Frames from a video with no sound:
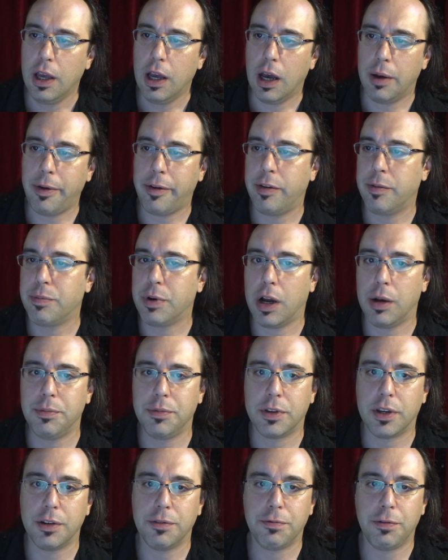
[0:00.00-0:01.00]
I'm having
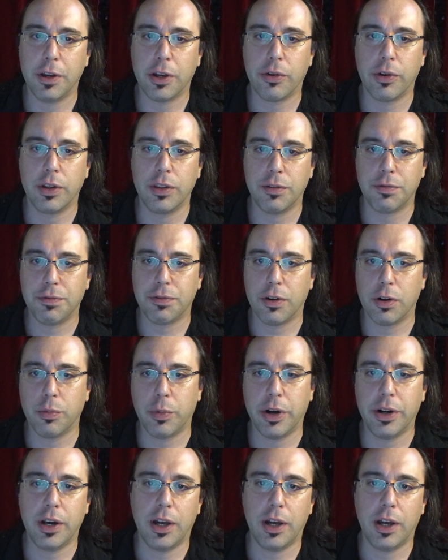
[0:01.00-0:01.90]
problems configuring the firmware,